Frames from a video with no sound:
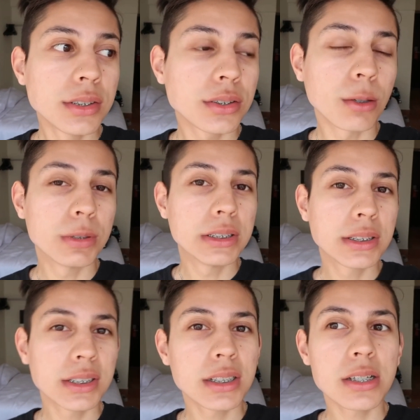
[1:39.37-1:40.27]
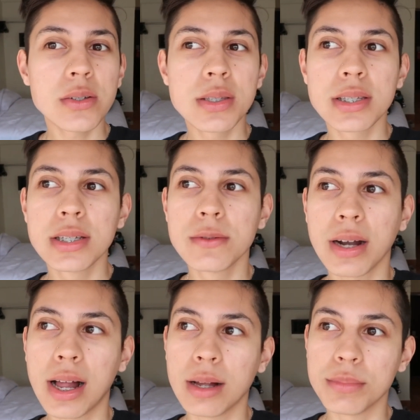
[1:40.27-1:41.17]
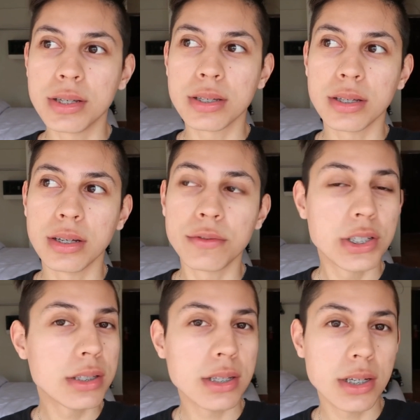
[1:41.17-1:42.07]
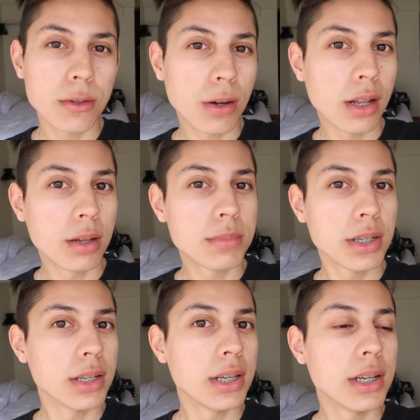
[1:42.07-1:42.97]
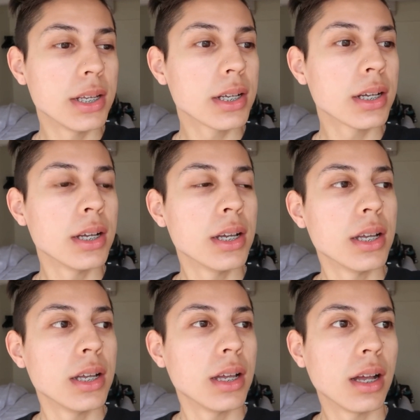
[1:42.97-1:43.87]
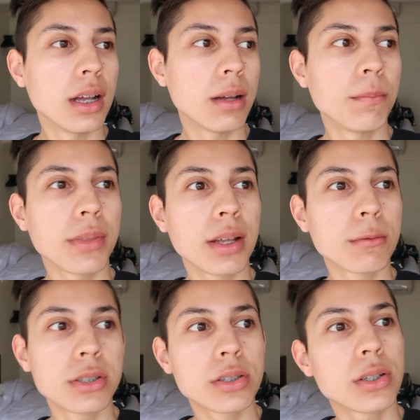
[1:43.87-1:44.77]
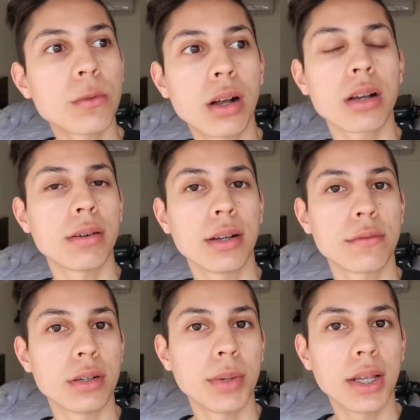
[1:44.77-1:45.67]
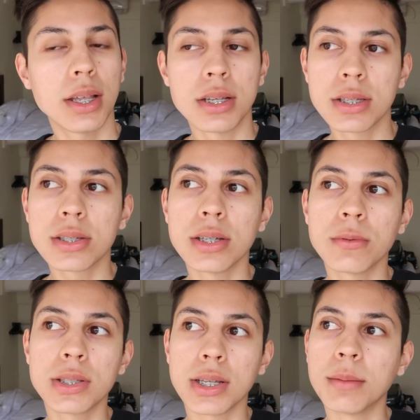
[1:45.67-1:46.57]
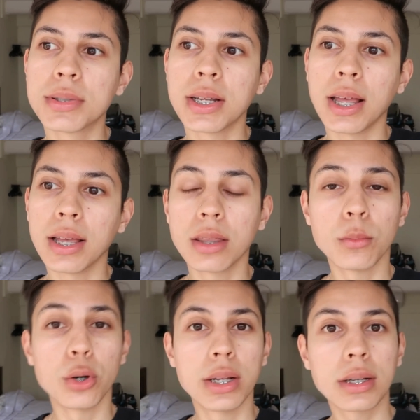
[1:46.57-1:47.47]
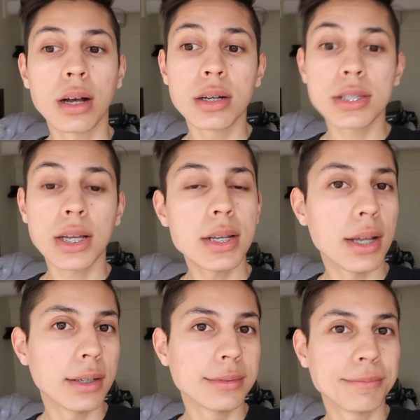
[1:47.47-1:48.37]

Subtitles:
So we're just gonna go and see what happens. And if she's here while I'm done eating, then we're just gonna walk around for a bit and see what's up today in the morning on a Sunday.